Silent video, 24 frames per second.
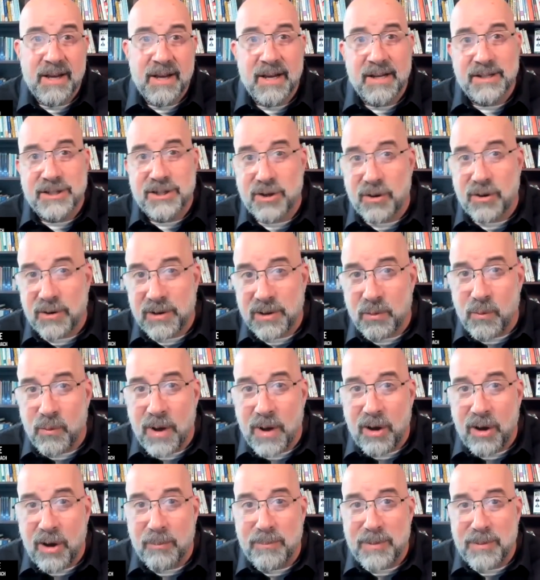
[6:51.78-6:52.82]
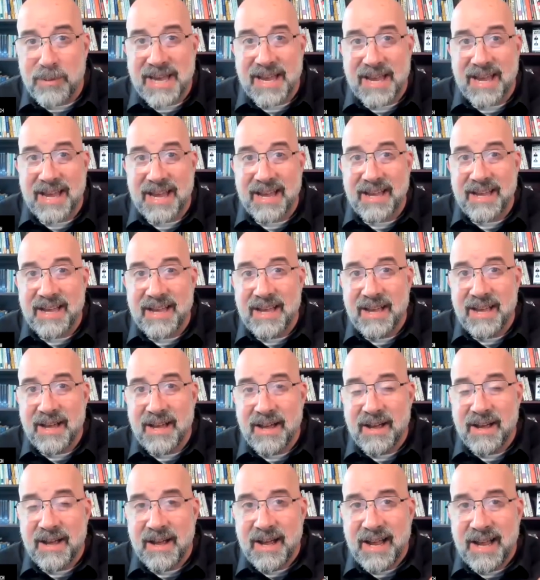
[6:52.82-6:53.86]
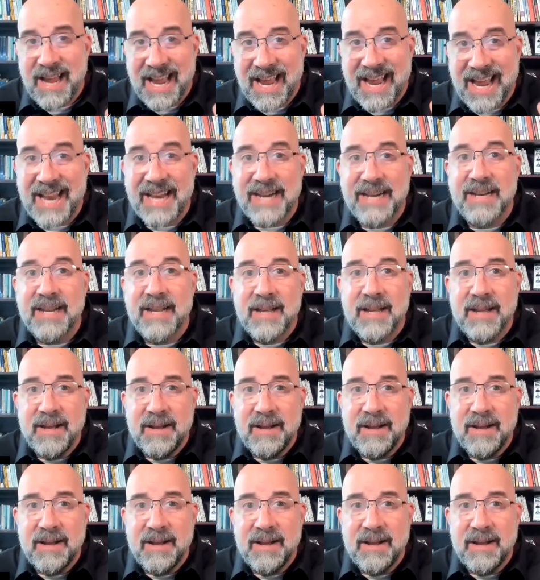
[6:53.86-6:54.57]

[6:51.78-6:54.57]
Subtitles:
ensuring the well-being and